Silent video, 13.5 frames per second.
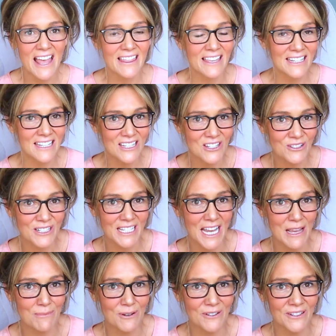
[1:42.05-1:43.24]
the dessert
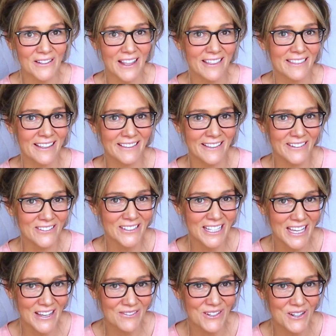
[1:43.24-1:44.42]
table, the little
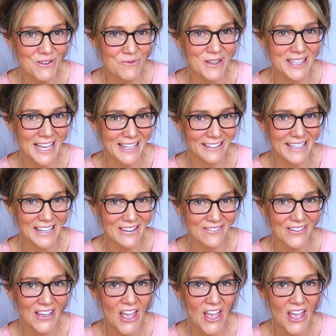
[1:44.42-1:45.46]
gift when they leave.